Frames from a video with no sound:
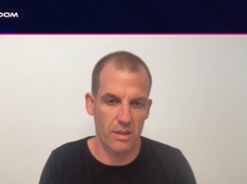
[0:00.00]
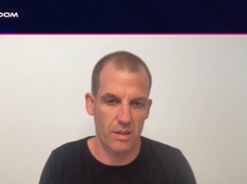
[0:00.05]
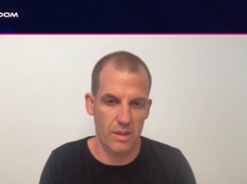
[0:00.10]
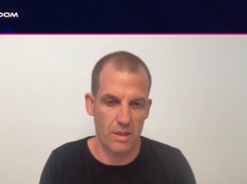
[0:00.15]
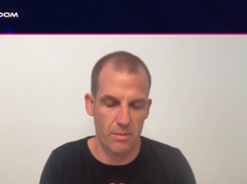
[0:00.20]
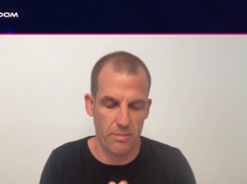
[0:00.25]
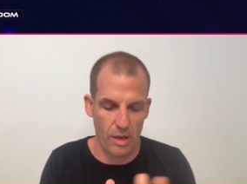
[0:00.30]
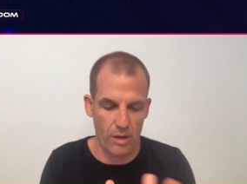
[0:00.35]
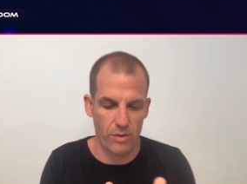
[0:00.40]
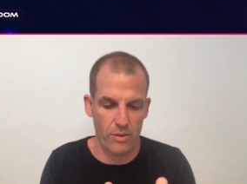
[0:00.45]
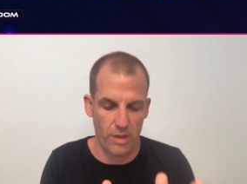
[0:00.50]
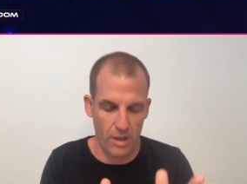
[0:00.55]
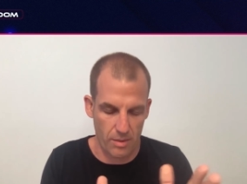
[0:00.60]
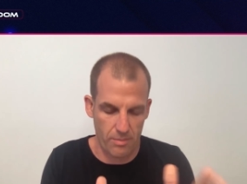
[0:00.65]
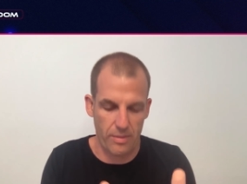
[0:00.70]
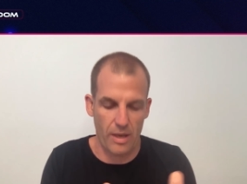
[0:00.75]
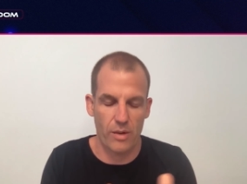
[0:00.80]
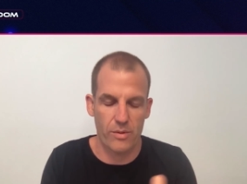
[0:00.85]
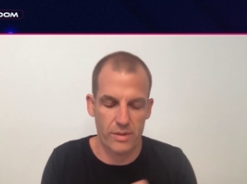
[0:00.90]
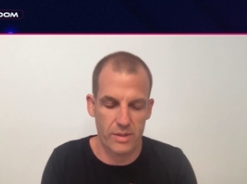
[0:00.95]
uh, about,
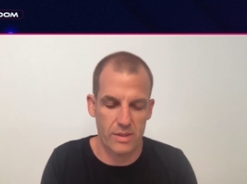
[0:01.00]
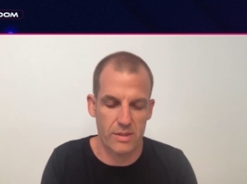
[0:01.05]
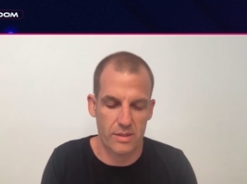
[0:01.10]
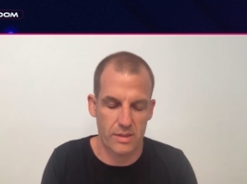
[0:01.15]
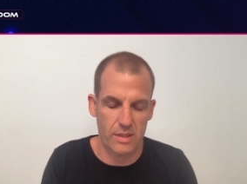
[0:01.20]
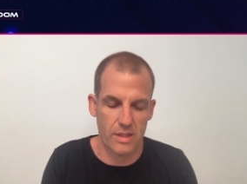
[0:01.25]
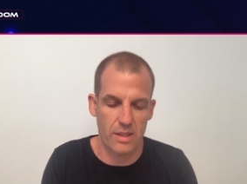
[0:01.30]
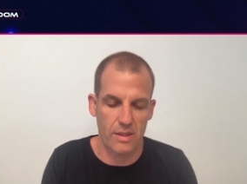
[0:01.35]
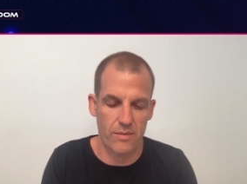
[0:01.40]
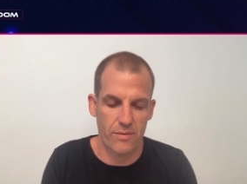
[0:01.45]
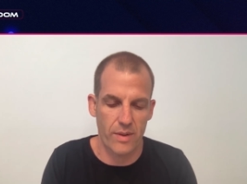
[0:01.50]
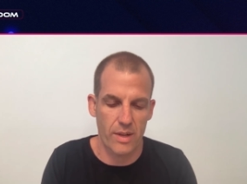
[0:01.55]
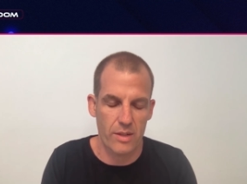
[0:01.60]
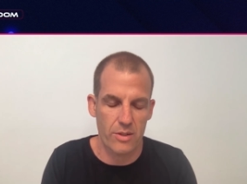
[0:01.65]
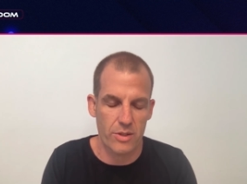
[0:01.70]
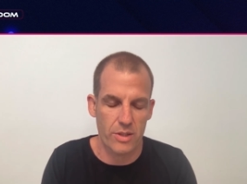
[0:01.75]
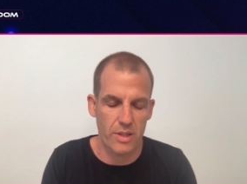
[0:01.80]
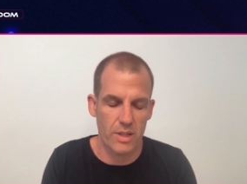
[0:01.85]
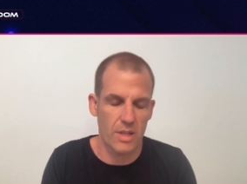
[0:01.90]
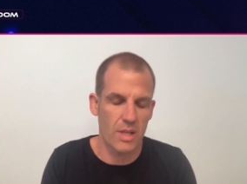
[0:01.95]
about this uh,
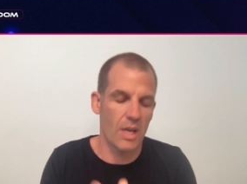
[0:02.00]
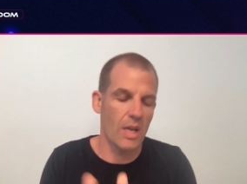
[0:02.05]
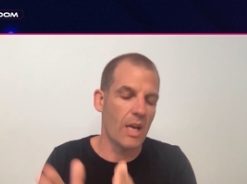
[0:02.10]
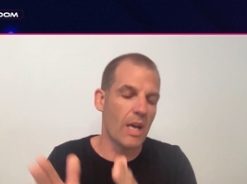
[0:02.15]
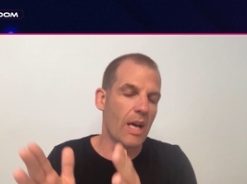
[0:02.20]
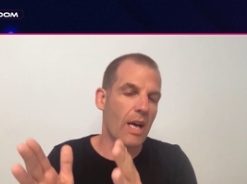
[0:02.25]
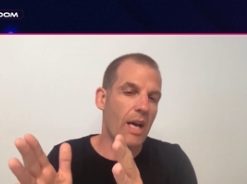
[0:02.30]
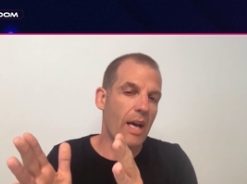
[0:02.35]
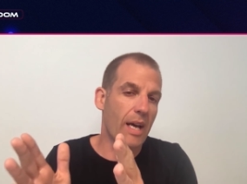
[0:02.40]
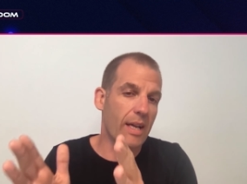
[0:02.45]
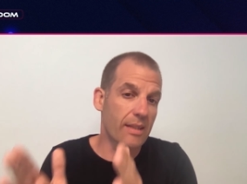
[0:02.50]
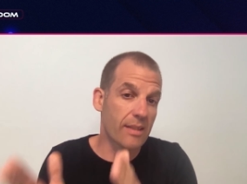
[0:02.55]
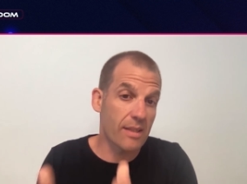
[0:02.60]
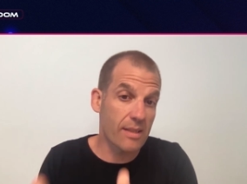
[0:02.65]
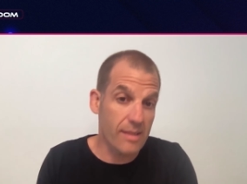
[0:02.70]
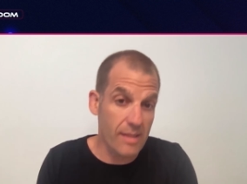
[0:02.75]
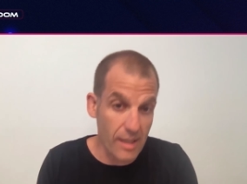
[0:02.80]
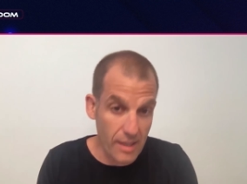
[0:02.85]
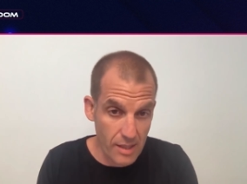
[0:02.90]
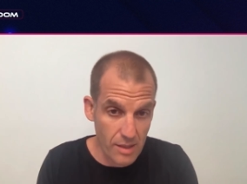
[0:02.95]
function. And the
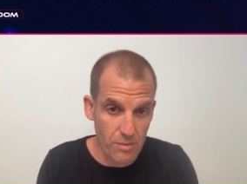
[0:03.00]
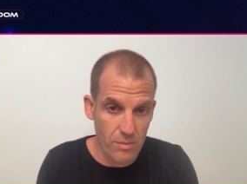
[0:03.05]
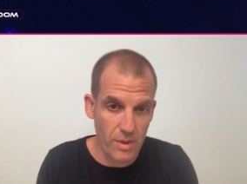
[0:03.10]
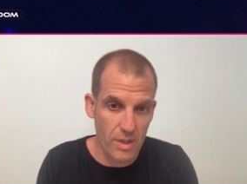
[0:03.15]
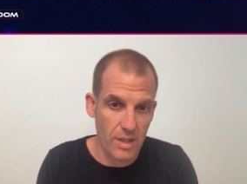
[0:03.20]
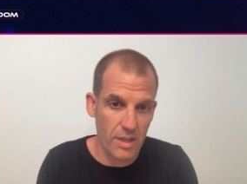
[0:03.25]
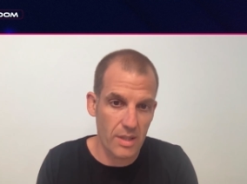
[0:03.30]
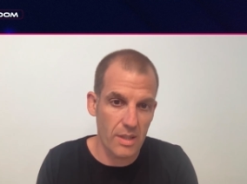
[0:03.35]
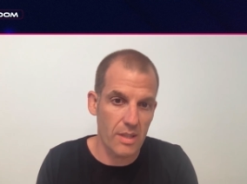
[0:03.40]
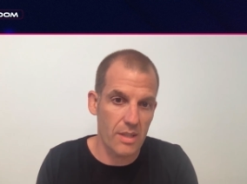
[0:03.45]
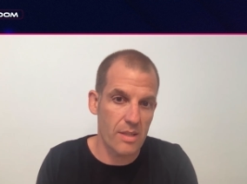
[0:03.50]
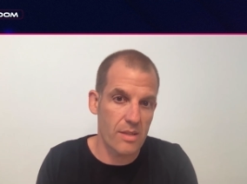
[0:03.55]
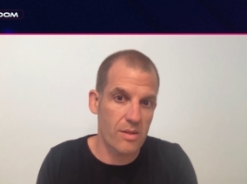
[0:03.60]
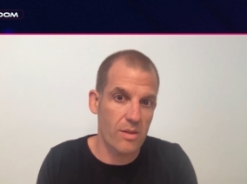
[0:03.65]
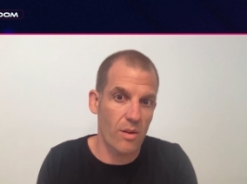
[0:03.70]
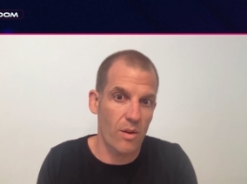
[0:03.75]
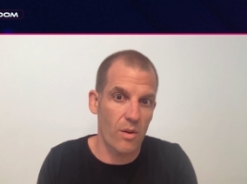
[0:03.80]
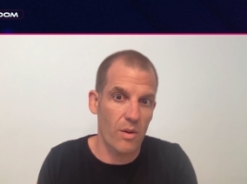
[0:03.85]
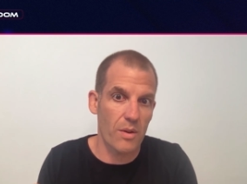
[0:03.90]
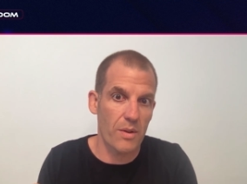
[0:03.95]
second one
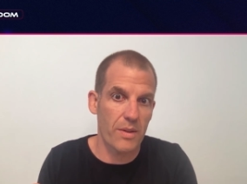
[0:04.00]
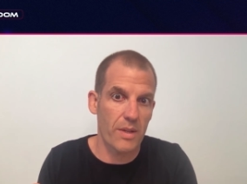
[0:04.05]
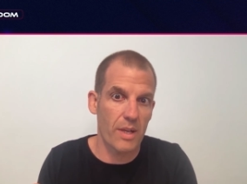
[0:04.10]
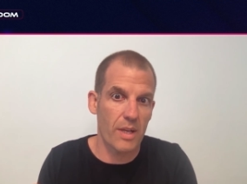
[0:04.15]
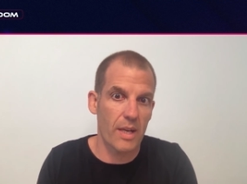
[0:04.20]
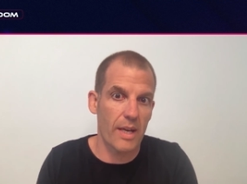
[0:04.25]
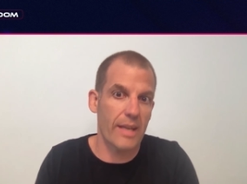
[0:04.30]
is all the